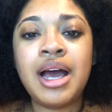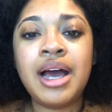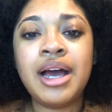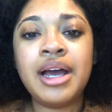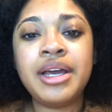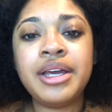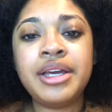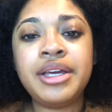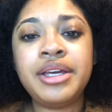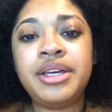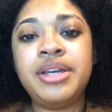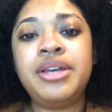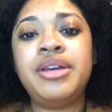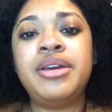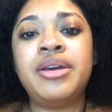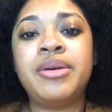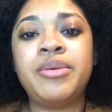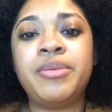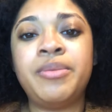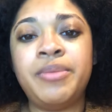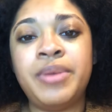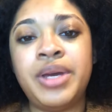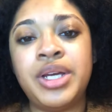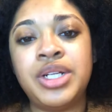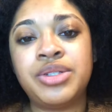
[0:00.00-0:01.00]
IE
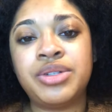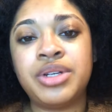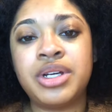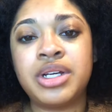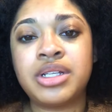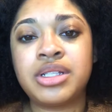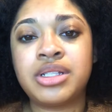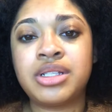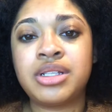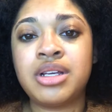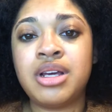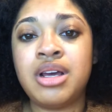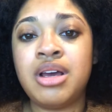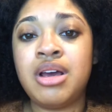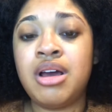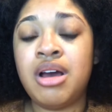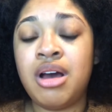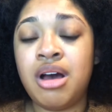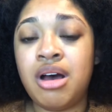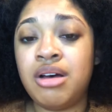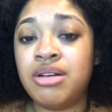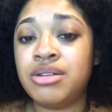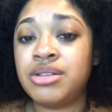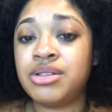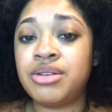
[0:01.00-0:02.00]
matrix,
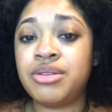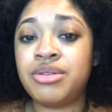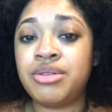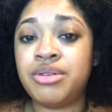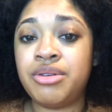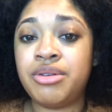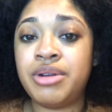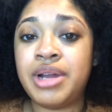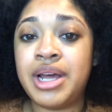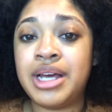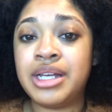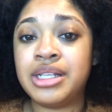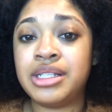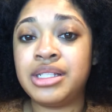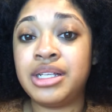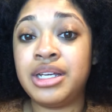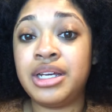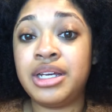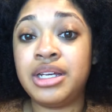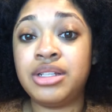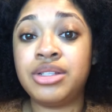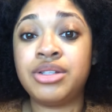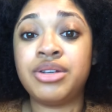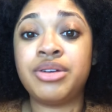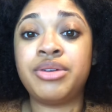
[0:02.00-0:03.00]
also known as the
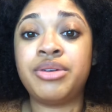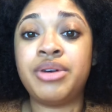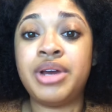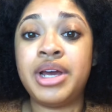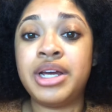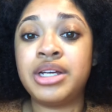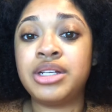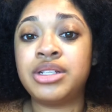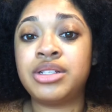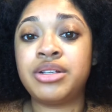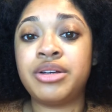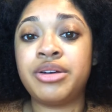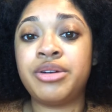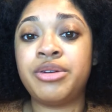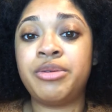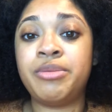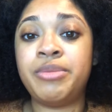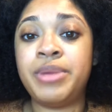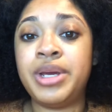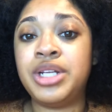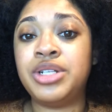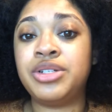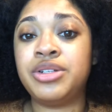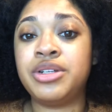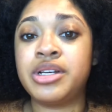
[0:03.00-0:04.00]
internal-external
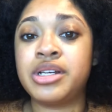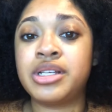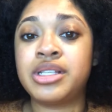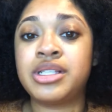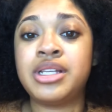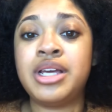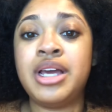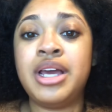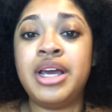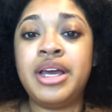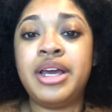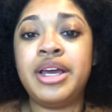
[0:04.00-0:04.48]
matrix,